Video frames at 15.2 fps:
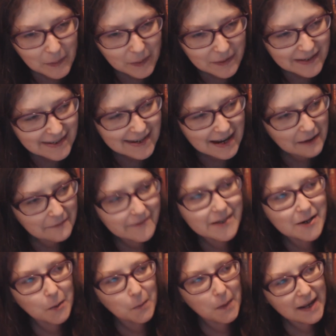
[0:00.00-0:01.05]
but it's time
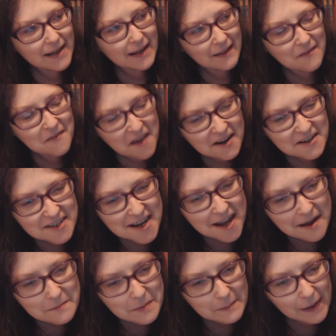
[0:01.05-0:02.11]
to awaken that
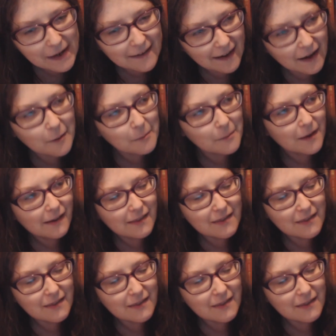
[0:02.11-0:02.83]
Cyberman now,